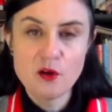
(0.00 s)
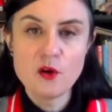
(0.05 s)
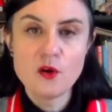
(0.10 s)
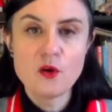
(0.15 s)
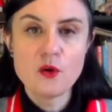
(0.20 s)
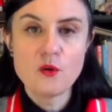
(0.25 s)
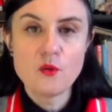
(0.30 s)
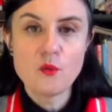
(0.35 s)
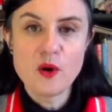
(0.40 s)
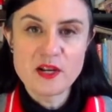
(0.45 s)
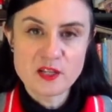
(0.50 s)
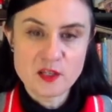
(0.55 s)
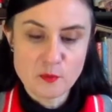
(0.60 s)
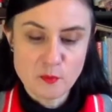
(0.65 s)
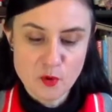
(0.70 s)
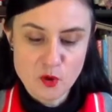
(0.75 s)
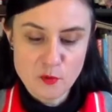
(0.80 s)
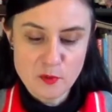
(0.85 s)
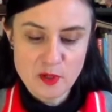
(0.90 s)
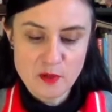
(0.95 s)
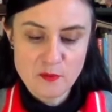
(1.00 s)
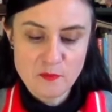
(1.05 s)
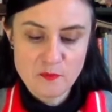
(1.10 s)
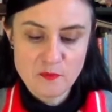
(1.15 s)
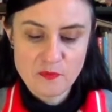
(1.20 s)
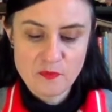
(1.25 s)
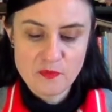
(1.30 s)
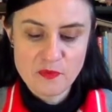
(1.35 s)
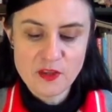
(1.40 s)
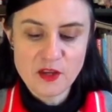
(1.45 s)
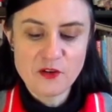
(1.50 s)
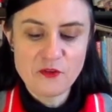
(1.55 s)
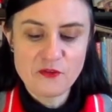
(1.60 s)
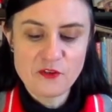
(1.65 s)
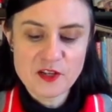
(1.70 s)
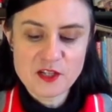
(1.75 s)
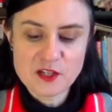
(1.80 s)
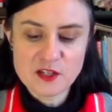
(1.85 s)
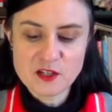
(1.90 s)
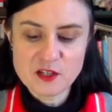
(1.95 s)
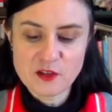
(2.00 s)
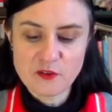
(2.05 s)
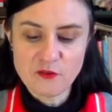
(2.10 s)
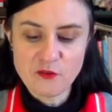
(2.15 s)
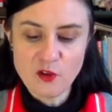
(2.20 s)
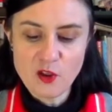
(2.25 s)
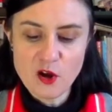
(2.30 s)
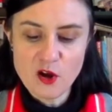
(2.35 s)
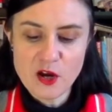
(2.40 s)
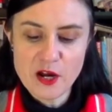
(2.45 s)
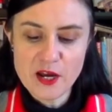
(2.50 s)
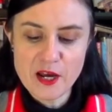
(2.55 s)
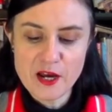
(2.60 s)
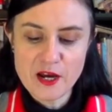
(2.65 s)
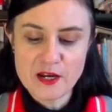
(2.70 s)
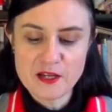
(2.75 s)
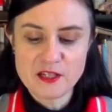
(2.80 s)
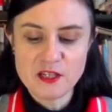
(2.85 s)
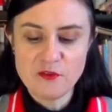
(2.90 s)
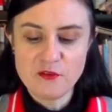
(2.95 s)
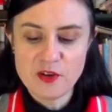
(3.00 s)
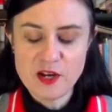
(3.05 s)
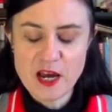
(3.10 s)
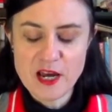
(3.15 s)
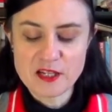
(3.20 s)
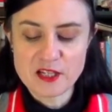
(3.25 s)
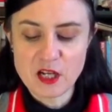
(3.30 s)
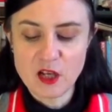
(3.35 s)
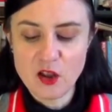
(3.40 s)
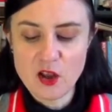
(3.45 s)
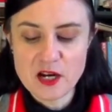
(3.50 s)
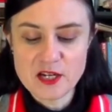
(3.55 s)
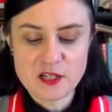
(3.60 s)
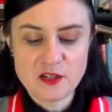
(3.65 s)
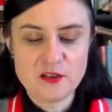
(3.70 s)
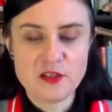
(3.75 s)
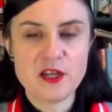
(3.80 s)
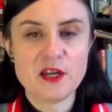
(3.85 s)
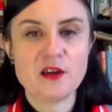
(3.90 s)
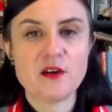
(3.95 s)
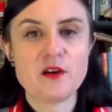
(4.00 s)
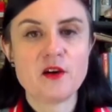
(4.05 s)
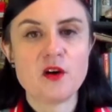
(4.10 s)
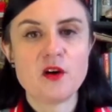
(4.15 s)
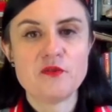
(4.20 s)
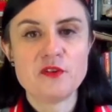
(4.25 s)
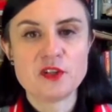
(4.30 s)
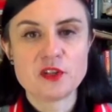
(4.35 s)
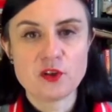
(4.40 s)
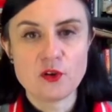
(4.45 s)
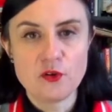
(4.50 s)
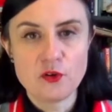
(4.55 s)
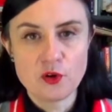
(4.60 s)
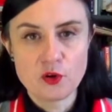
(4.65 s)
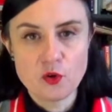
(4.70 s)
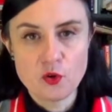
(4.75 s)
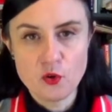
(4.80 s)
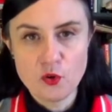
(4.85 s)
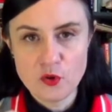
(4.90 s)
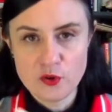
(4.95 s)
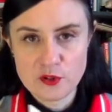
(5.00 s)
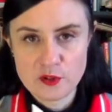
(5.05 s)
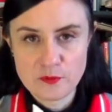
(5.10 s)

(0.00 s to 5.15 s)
waits a moment, then affixes the fly as if it has alighted there of its own accord.